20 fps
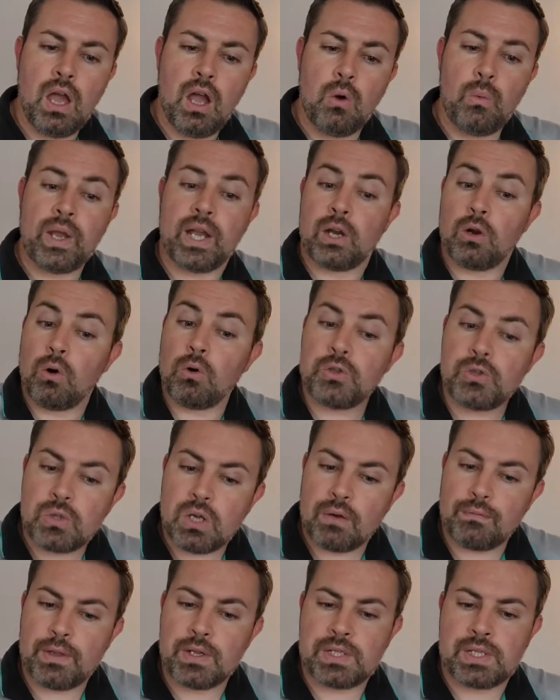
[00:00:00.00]
We can also
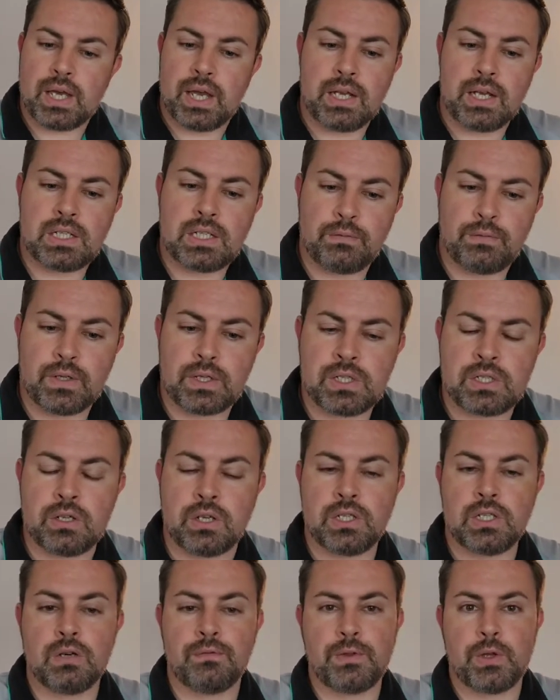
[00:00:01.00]
have the scientific
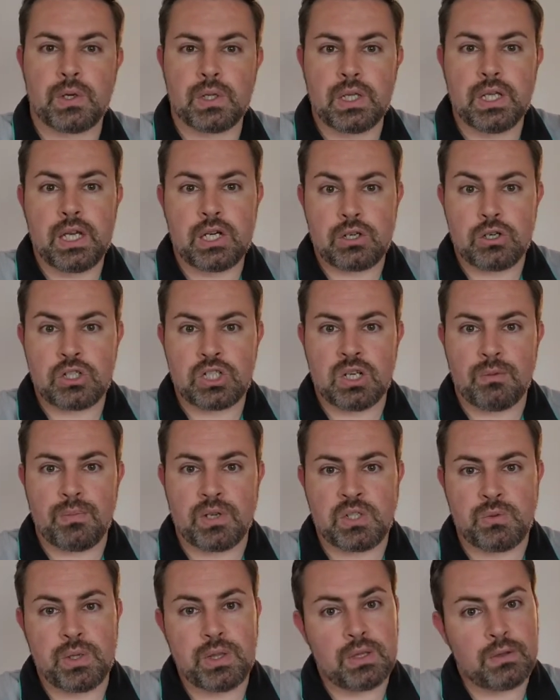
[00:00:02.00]
study of the relationship
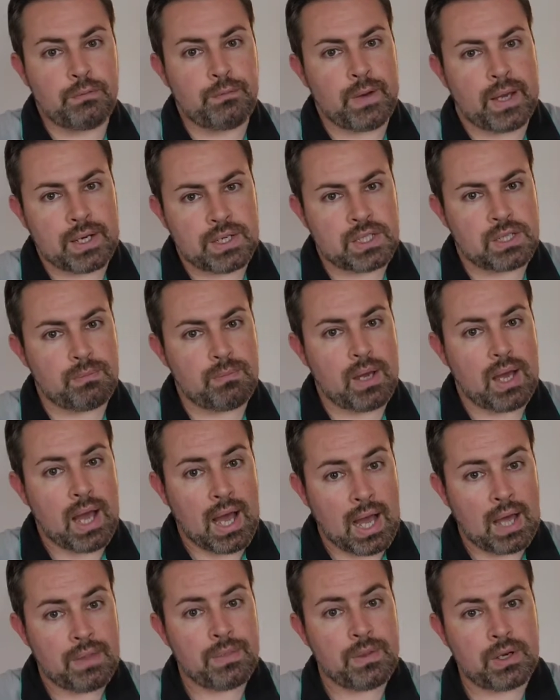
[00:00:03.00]
between the victim
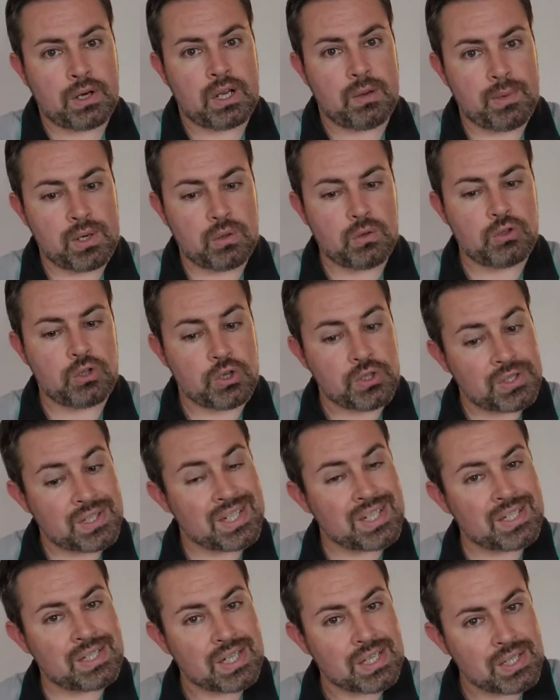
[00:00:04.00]
and the criminal
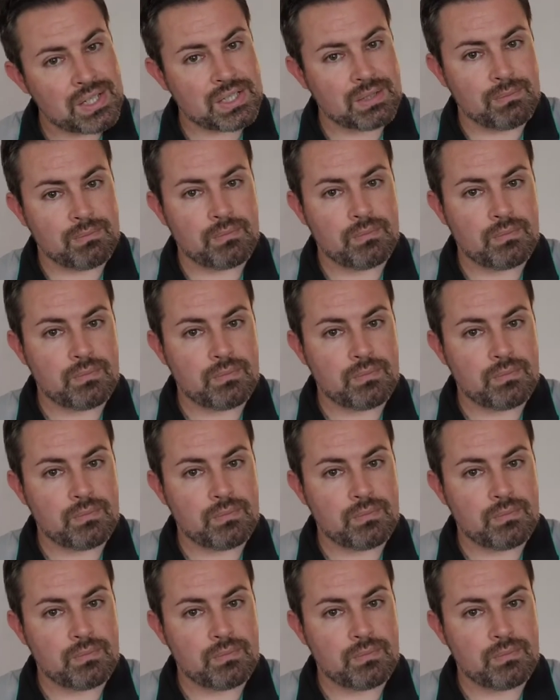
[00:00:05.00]
justice system.